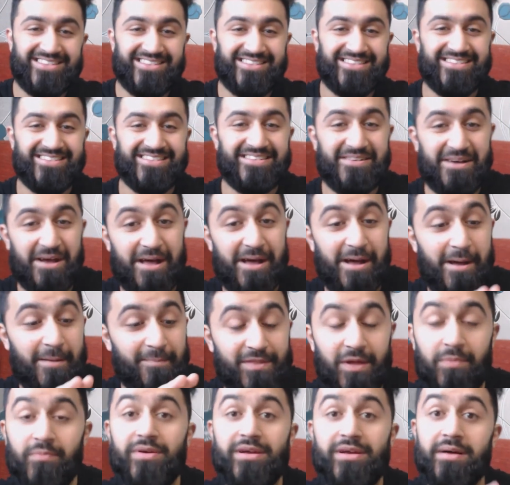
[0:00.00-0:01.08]
So
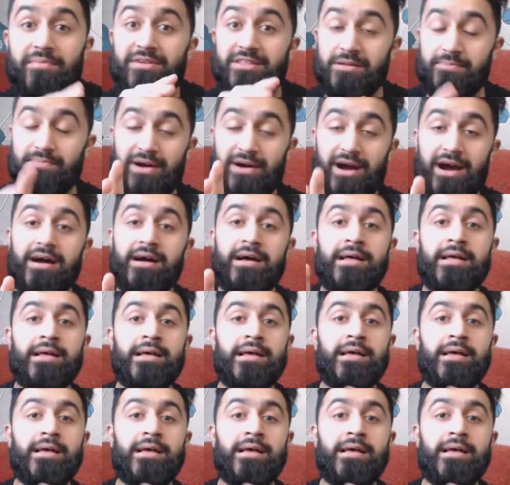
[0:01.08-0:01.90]
um, then we come to the part